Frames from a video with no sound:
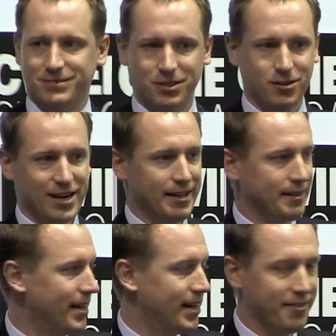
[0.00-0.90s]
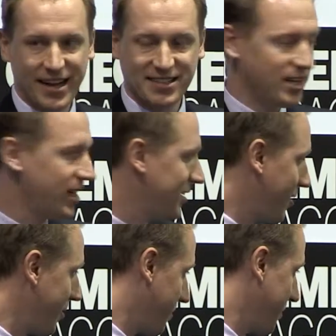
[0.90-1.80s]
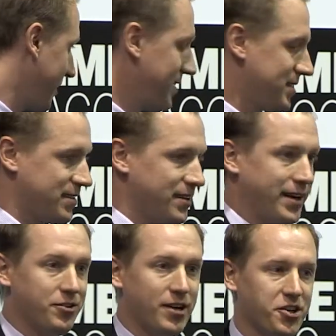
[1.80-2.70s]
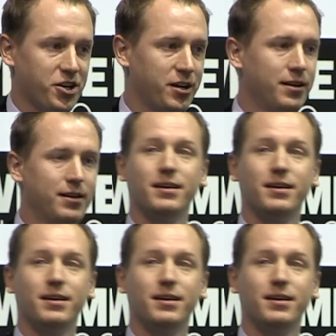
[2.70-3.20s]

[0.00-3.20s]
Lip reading: All right, thanks a lot, Chloe, for the nice introduction.